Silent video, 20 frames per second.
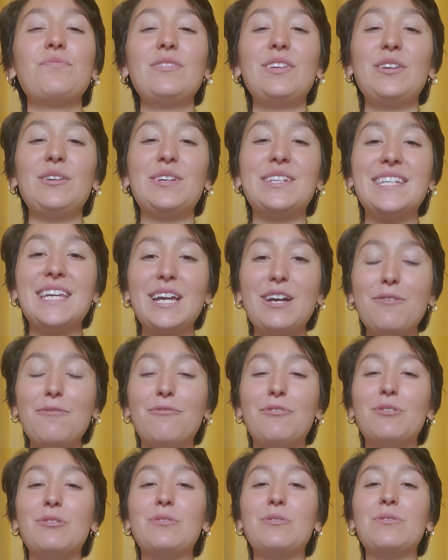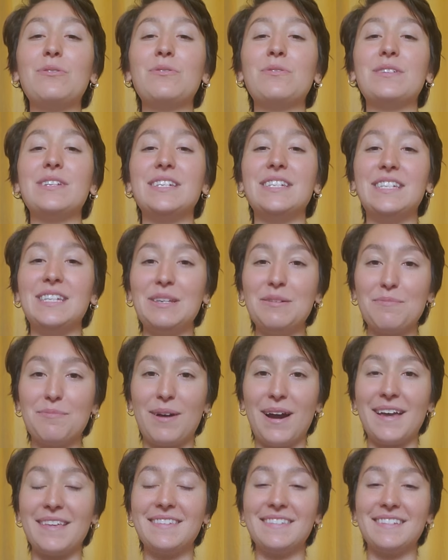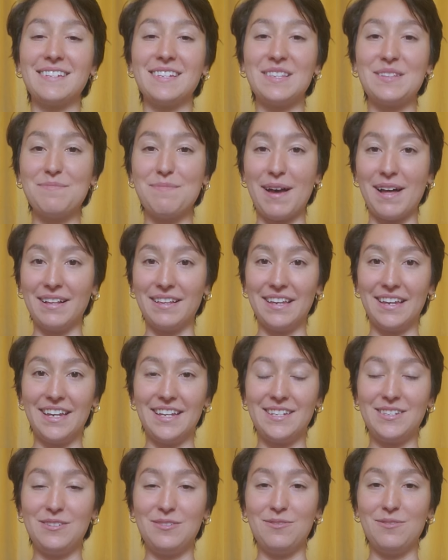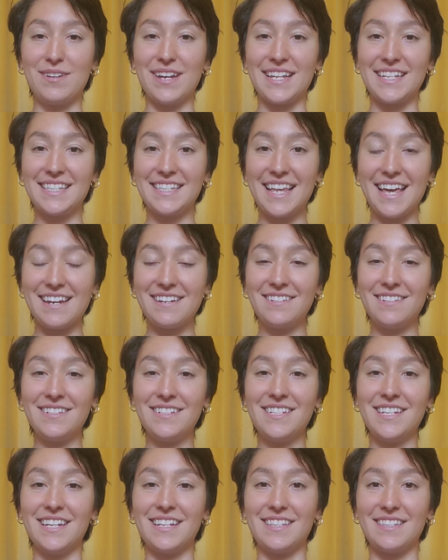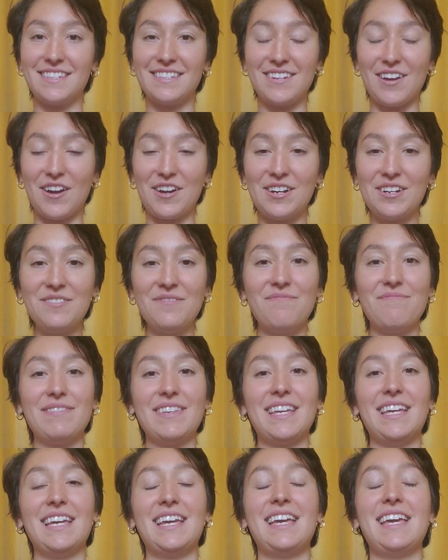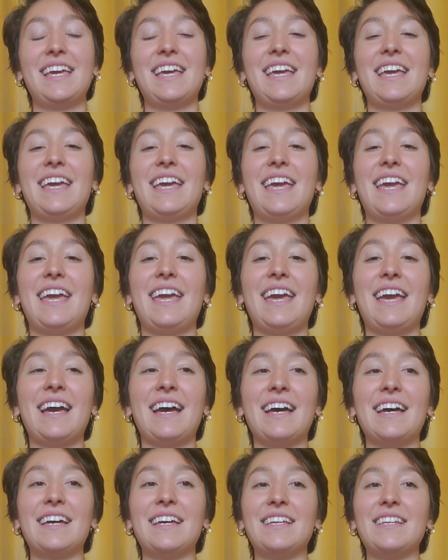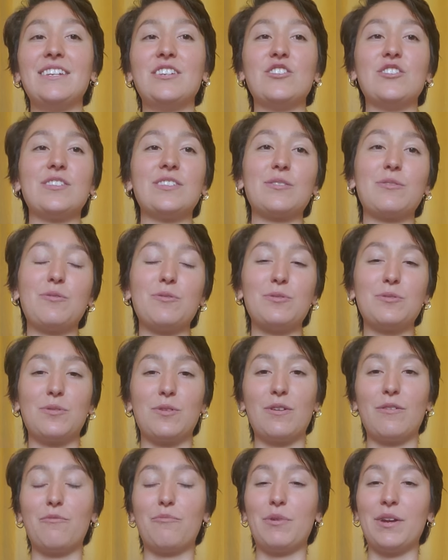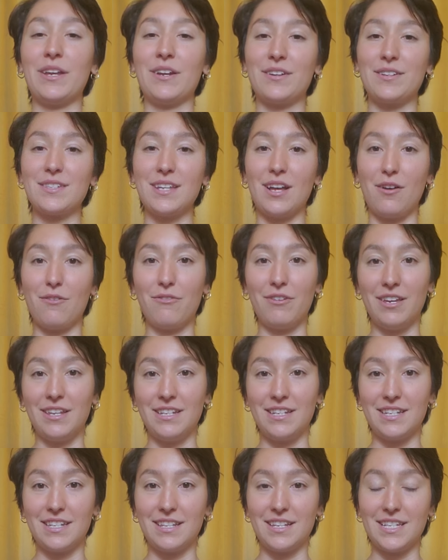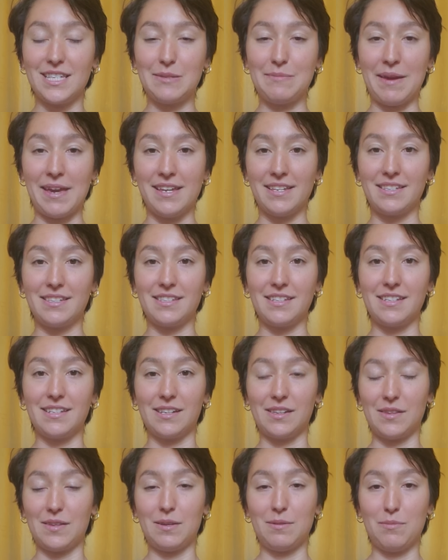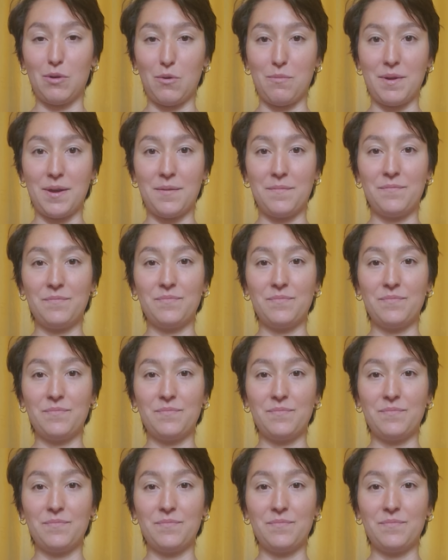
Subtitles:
you can take a few deep breaths into the belly to get settled and start, and just sort of bring yourself into this space, into the moment.